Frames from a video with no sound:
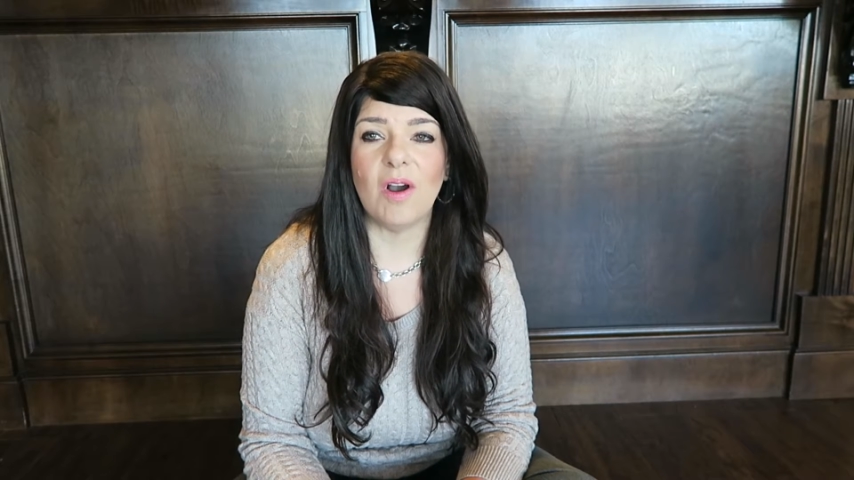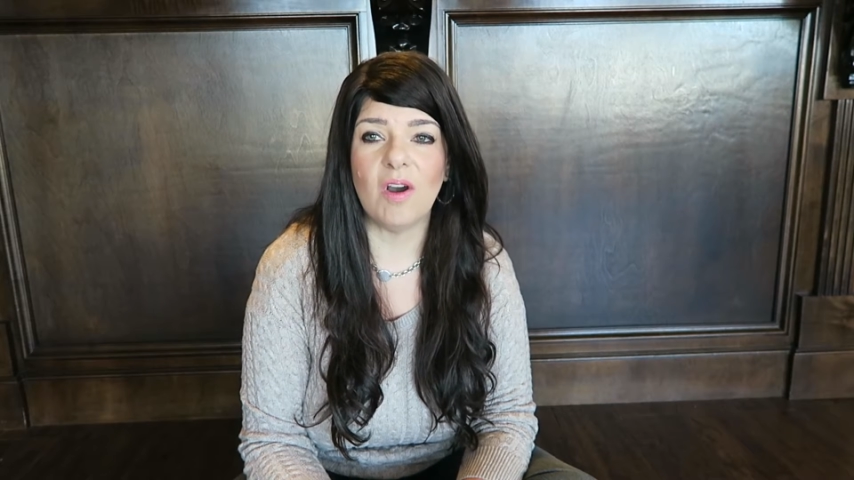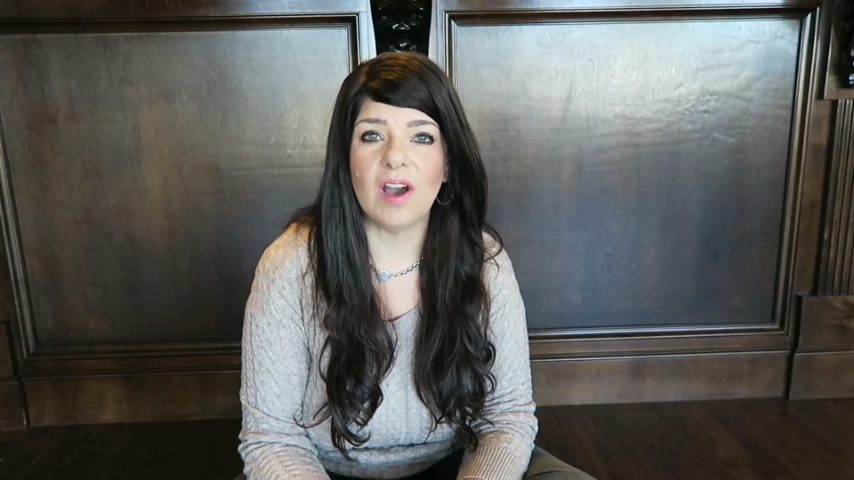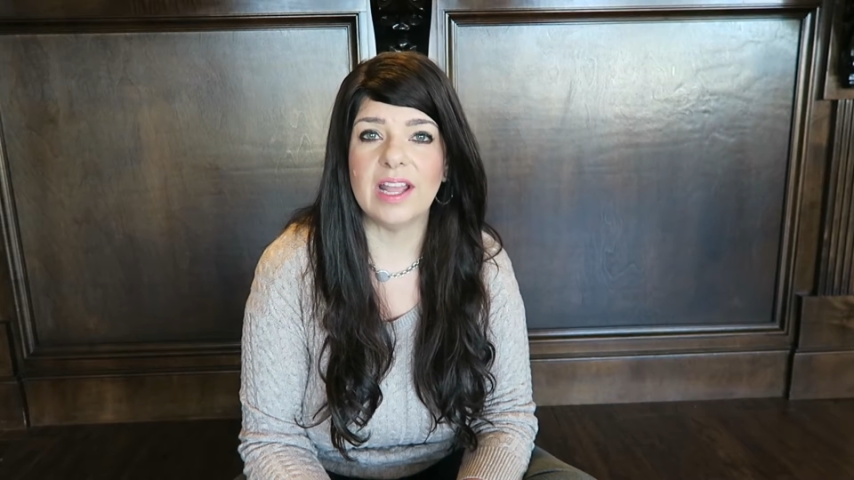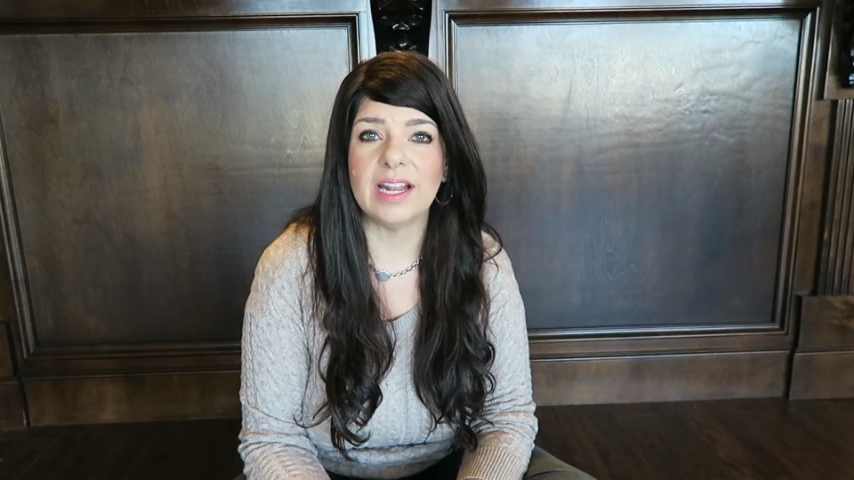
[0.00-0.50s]

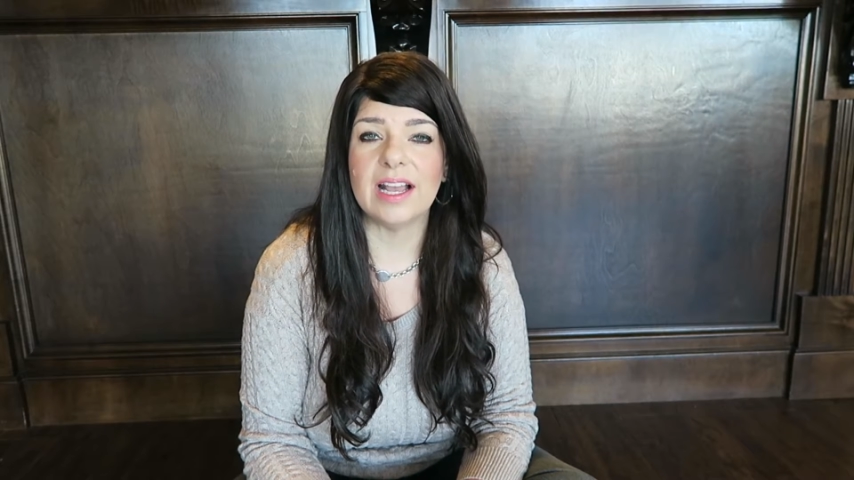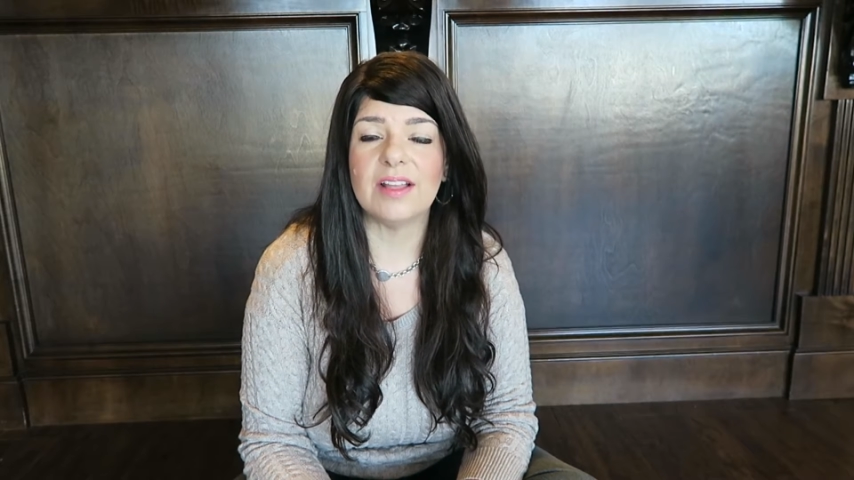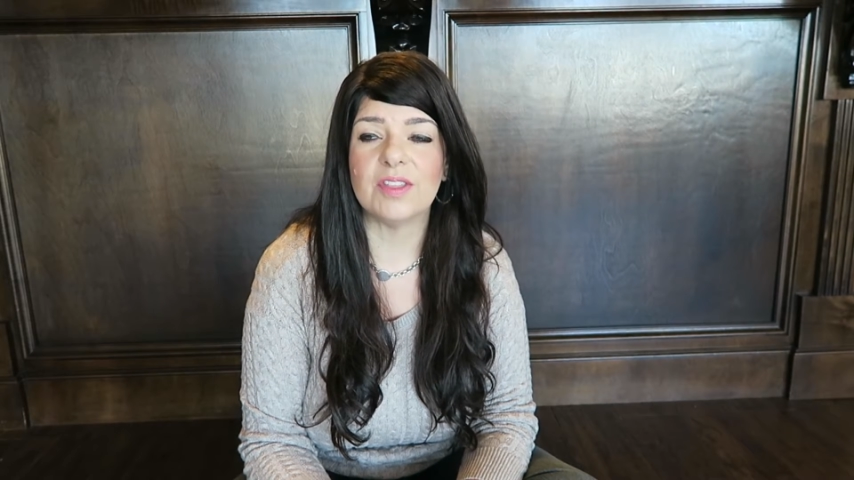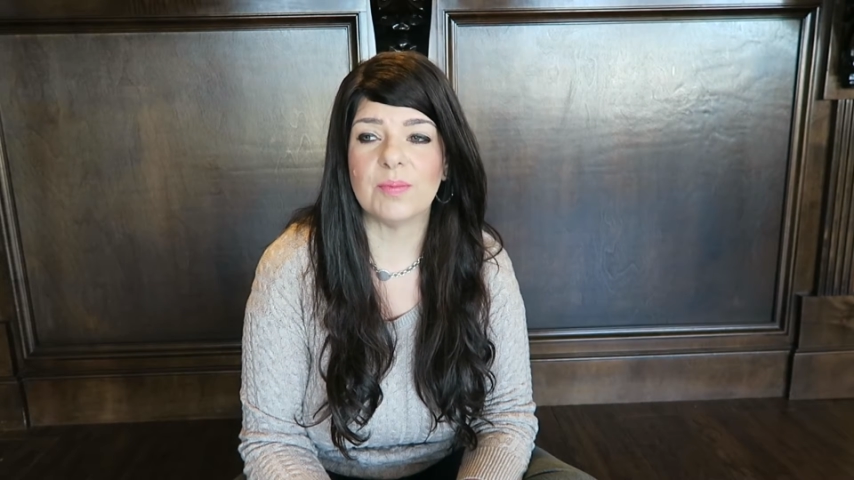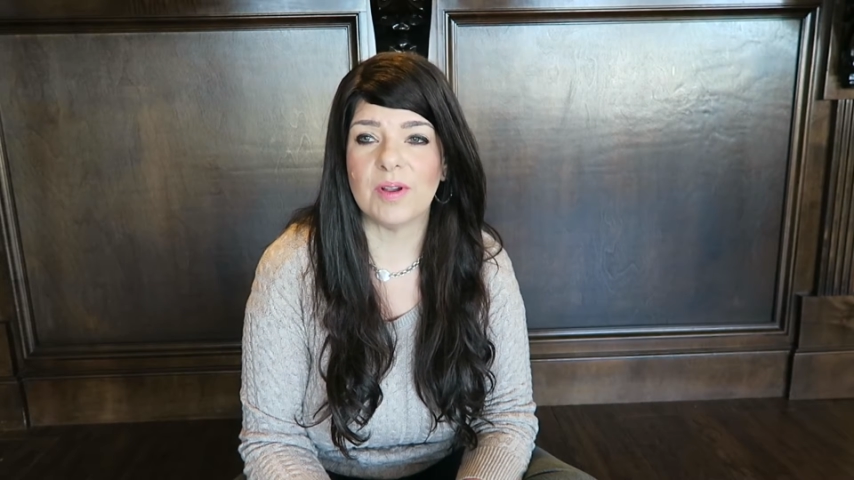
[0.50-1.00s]

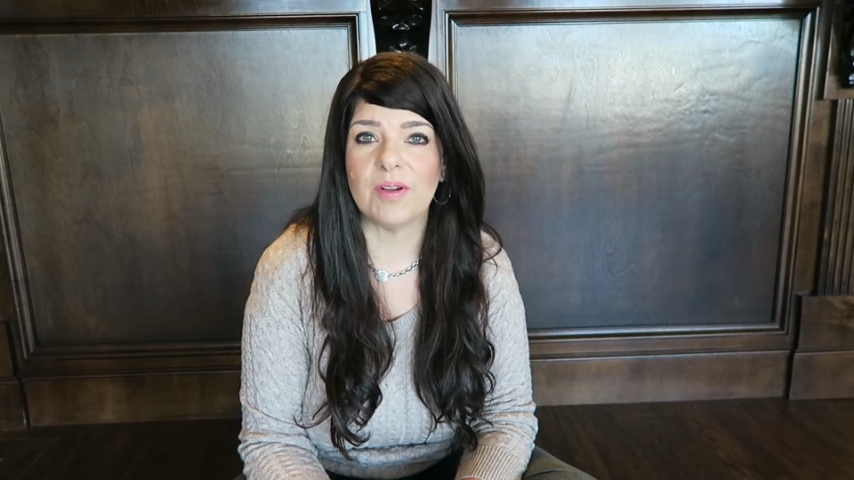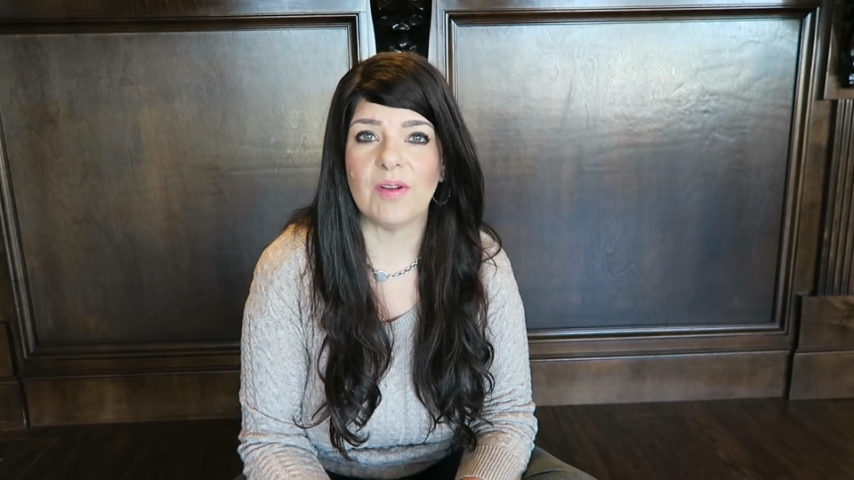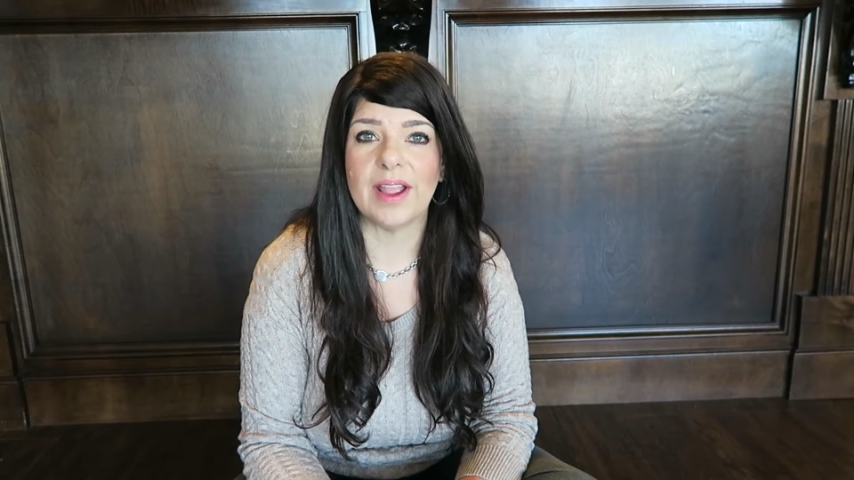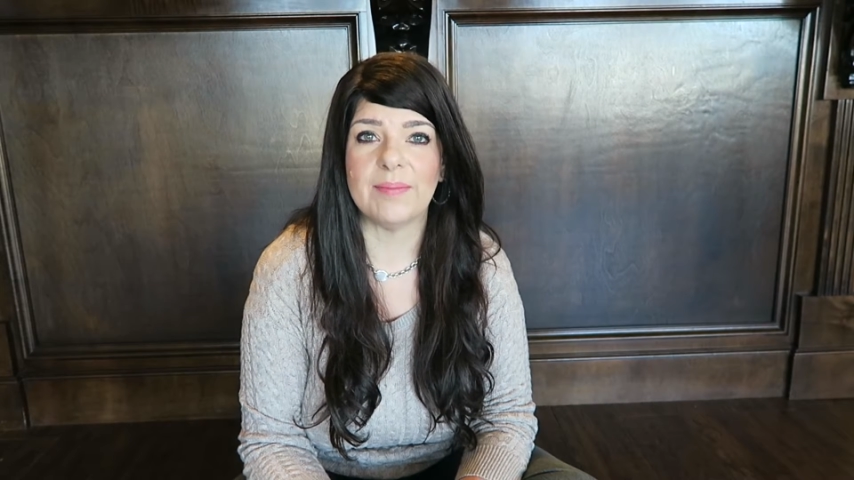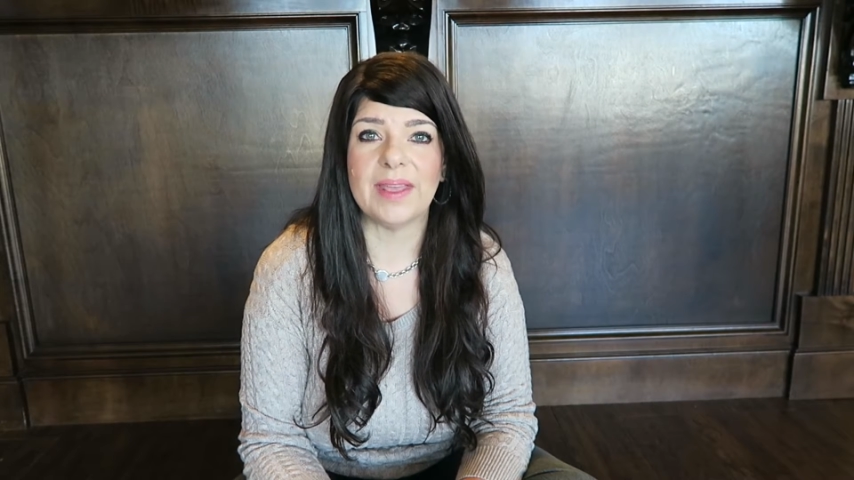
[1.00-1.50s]
on the
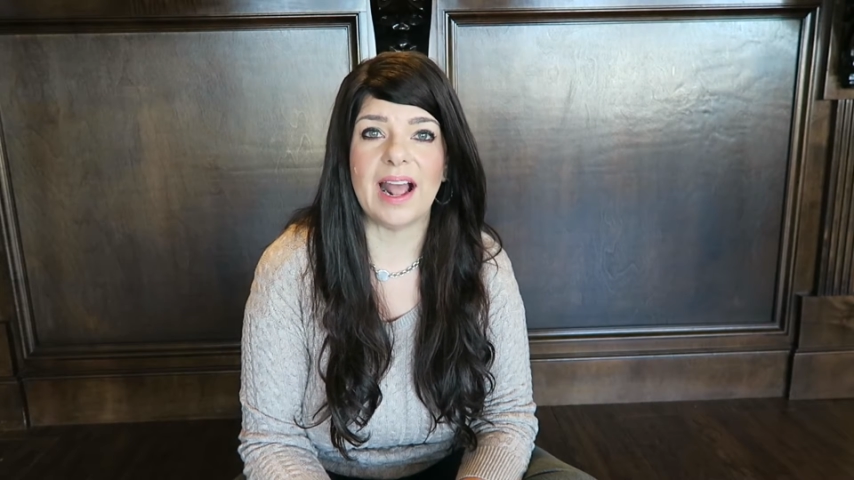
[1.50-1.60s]
program